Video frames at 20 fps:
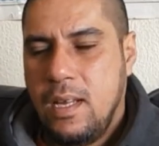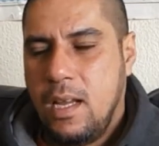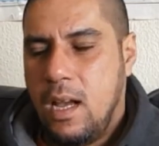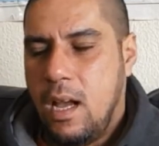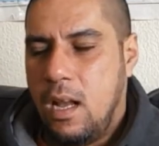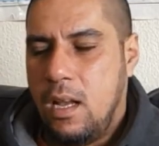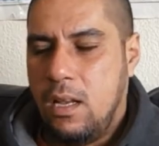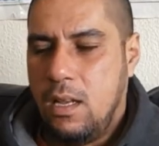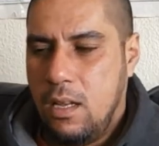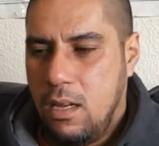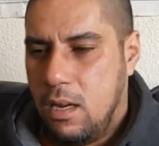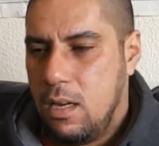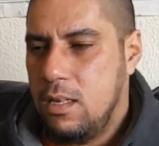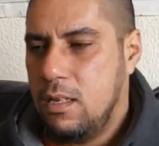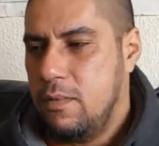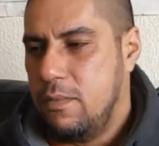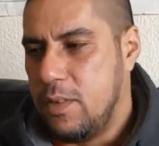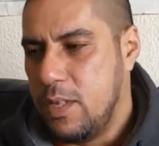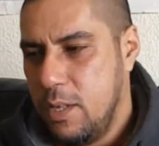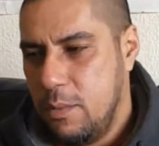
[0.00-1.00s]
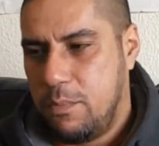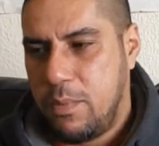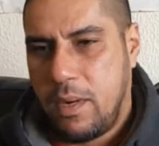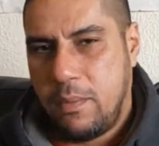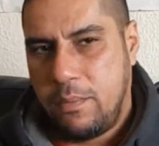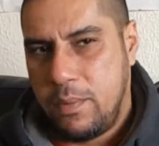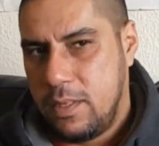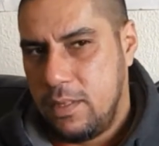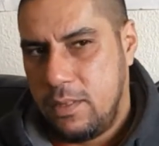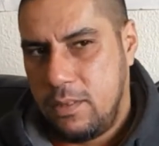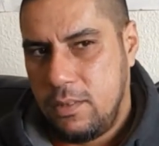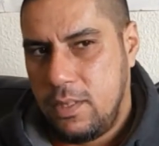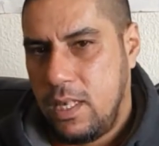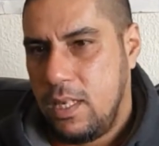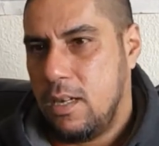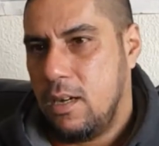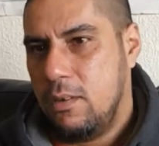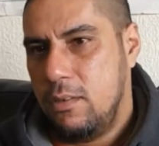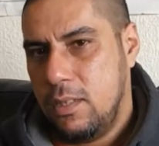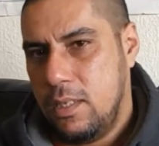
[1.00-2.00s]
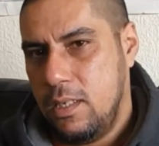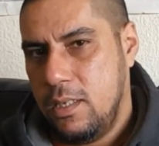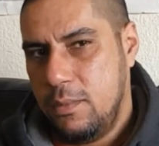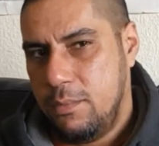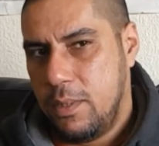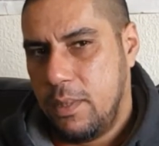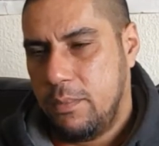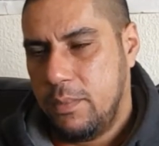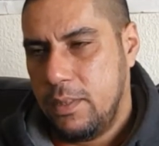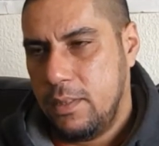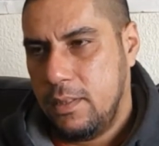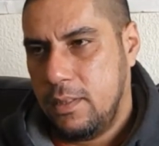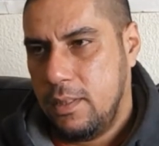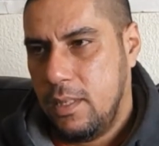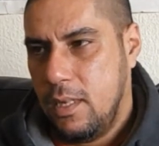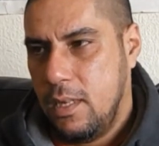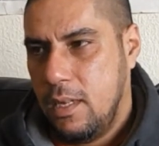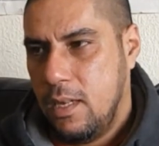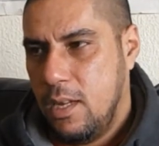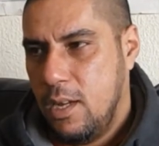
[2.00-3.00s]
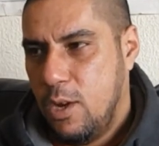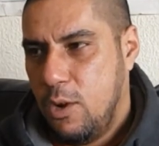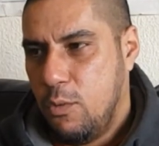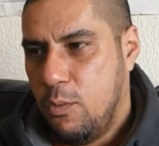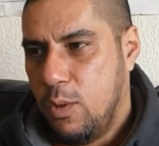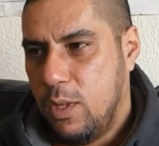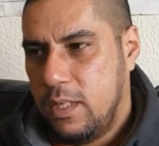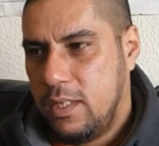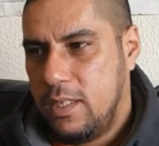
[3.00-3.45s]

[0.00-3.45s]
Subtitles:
A lot of hip-hoppers today, older hip-hoppers, will